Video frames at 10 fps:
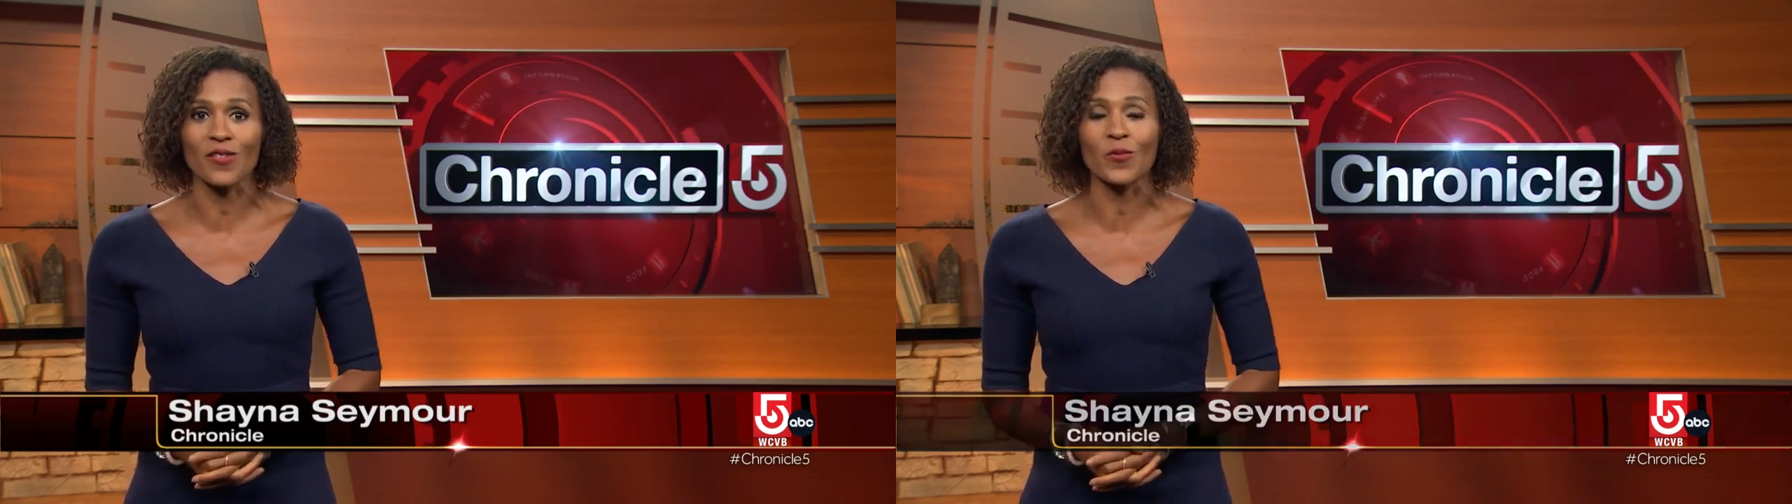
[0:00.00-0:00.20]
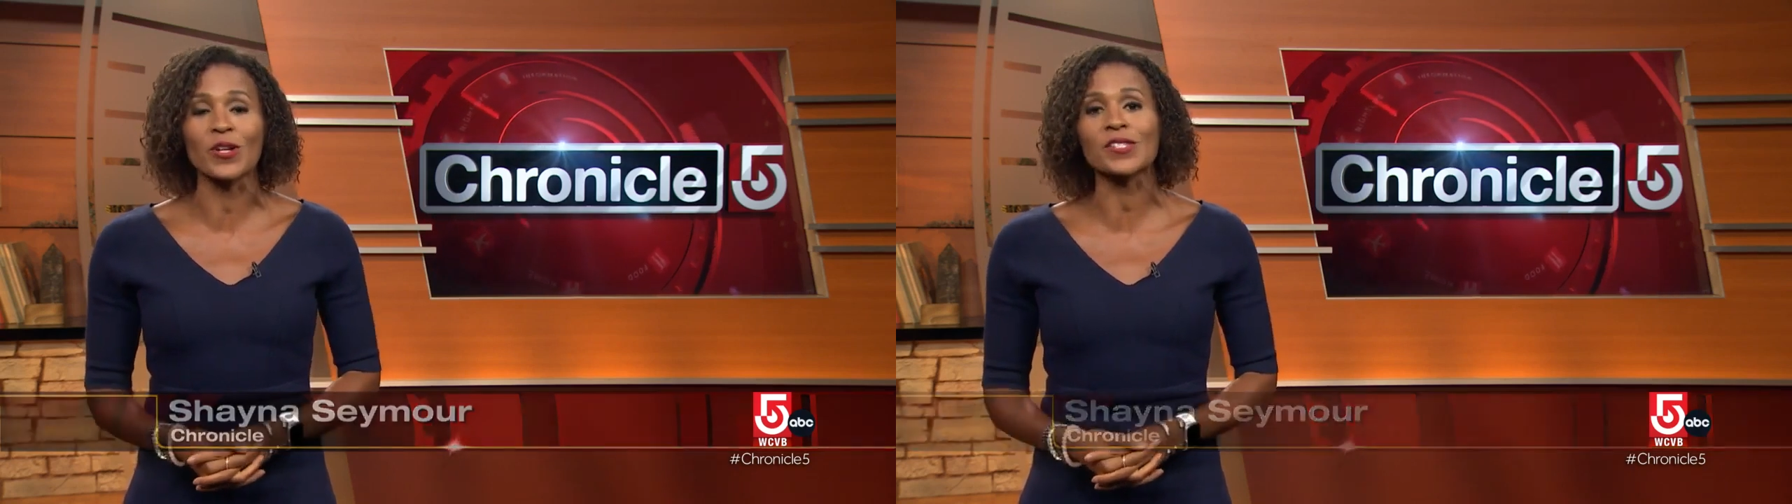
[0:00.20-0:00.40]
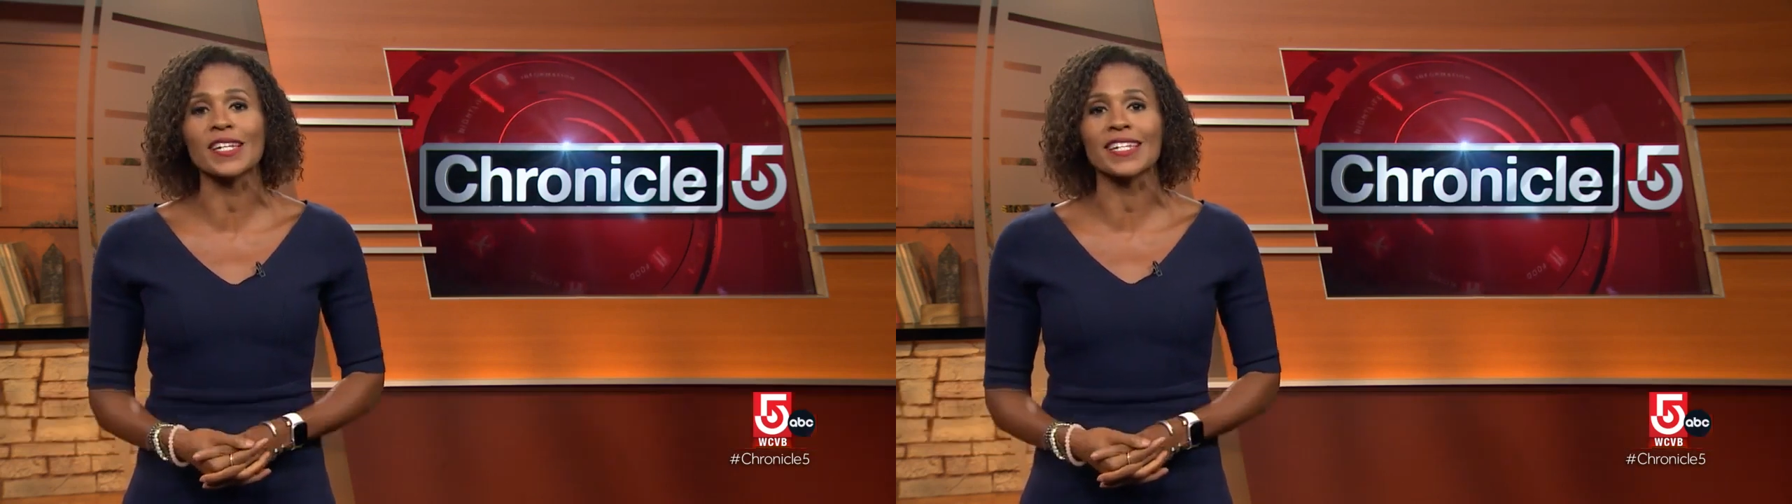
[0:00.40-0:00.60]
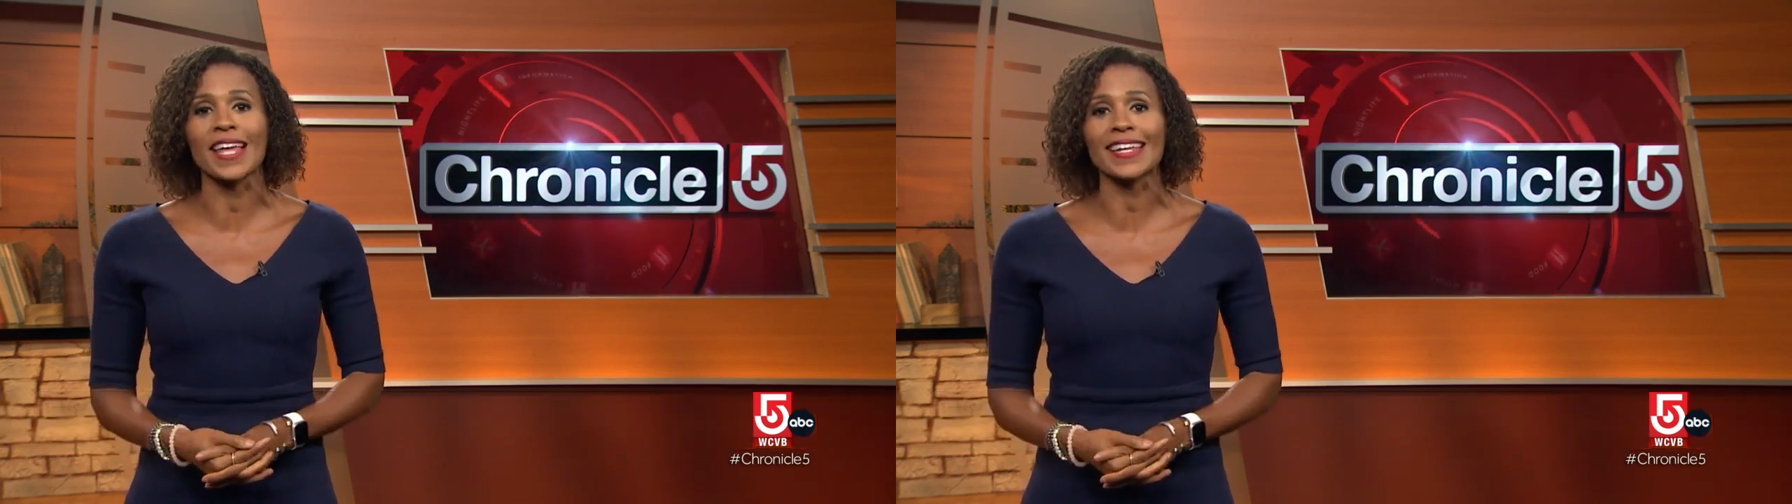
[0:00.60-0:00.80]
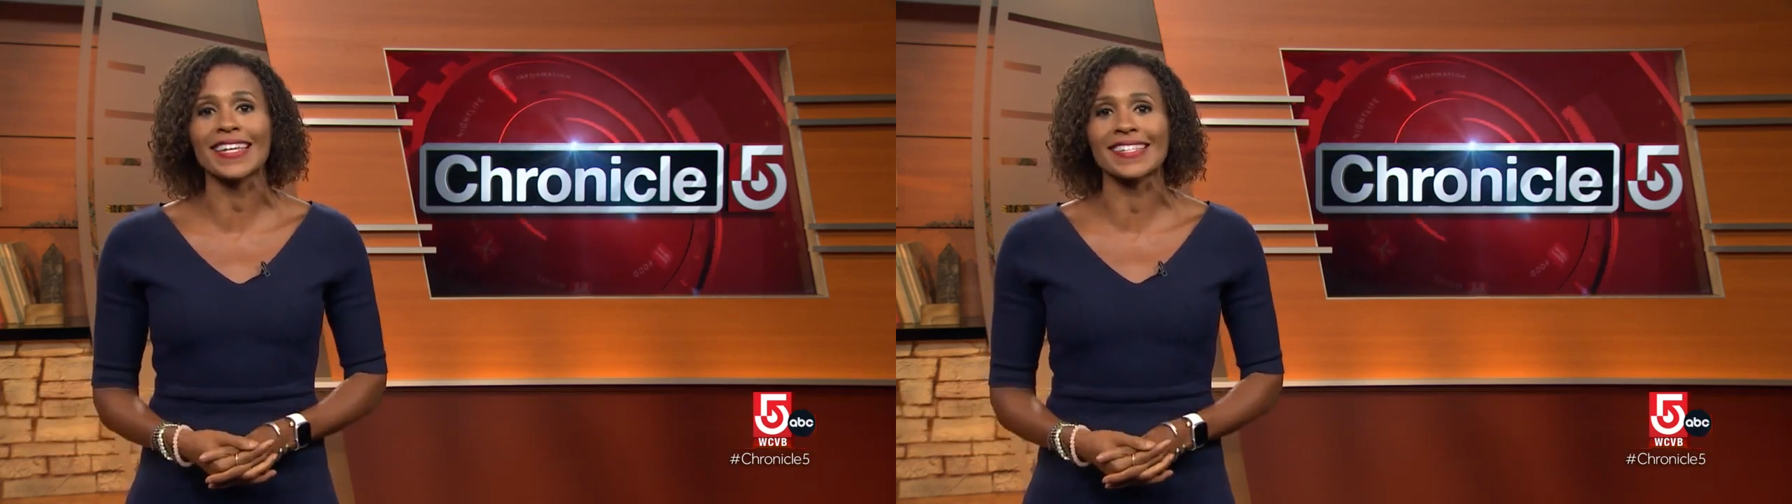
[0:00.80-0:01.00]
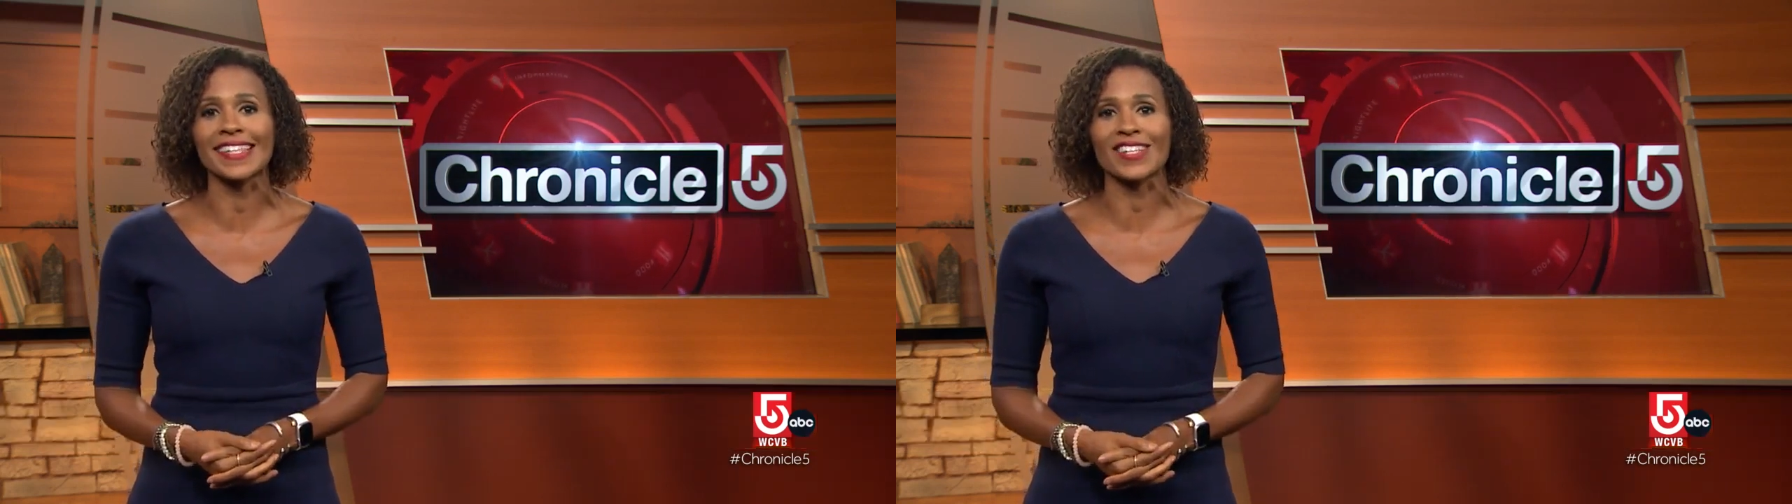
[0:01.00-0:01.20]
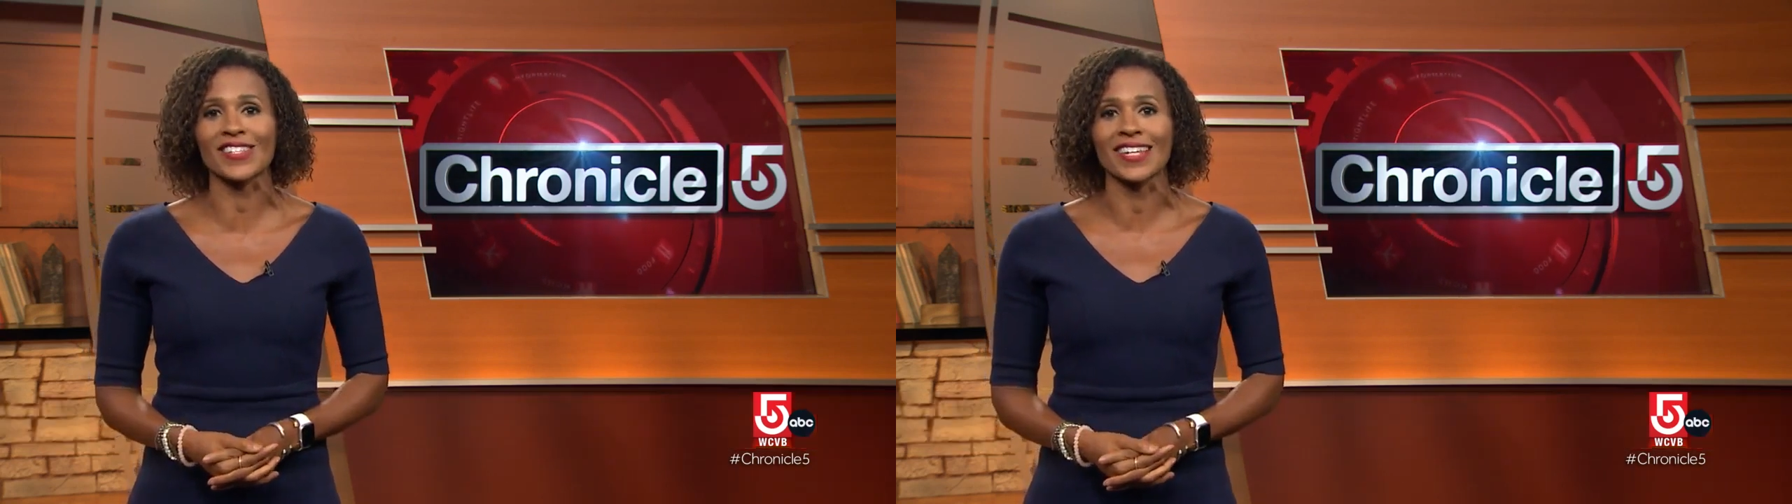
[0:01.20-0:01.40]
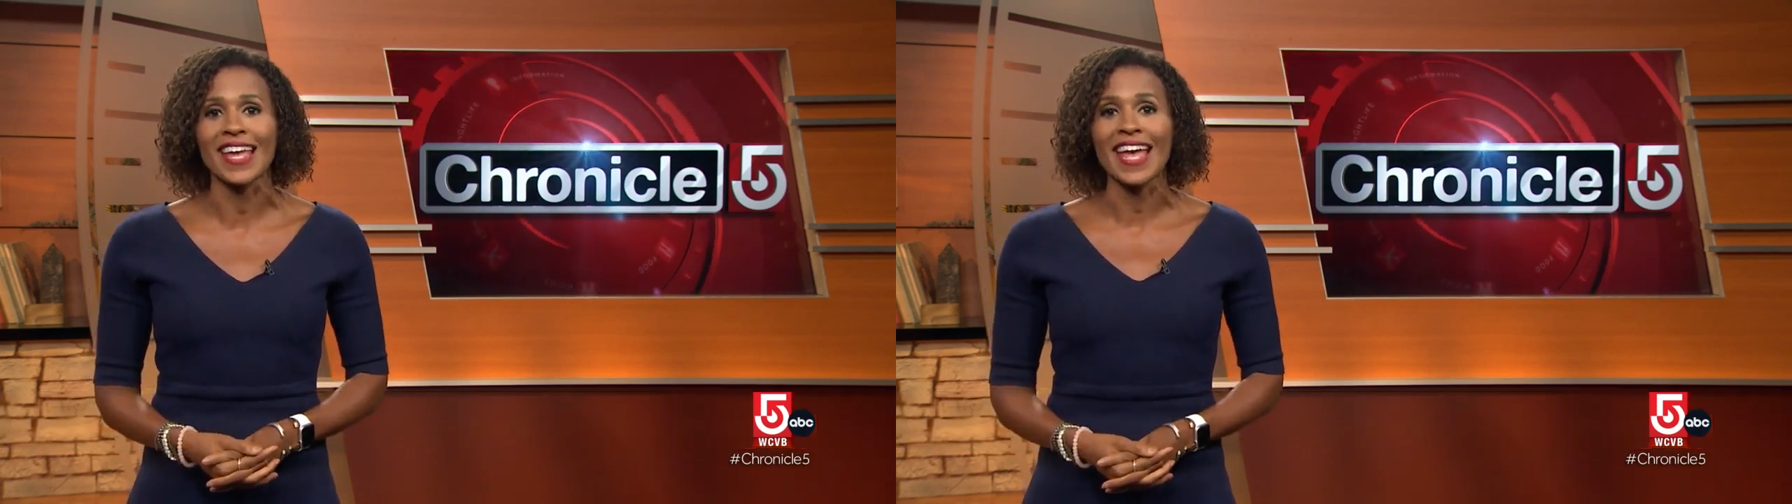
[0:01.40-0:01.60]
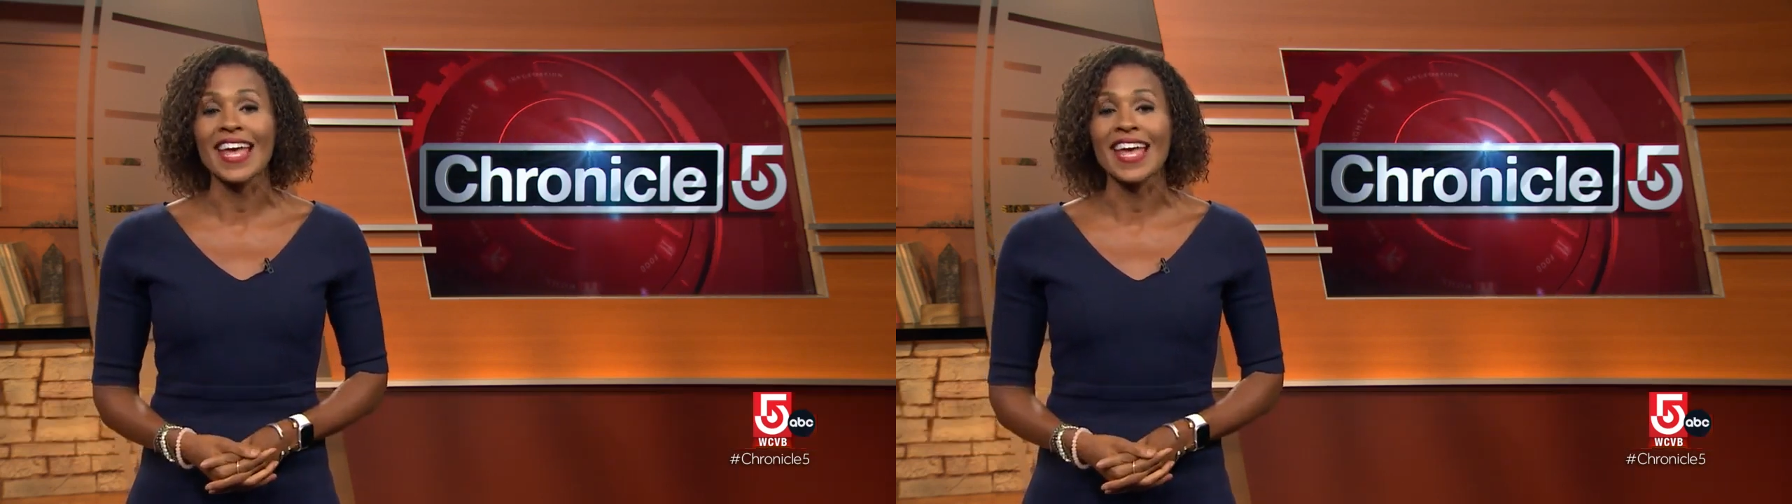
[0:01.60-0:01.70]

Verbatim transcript: the Wilton, Connecticut section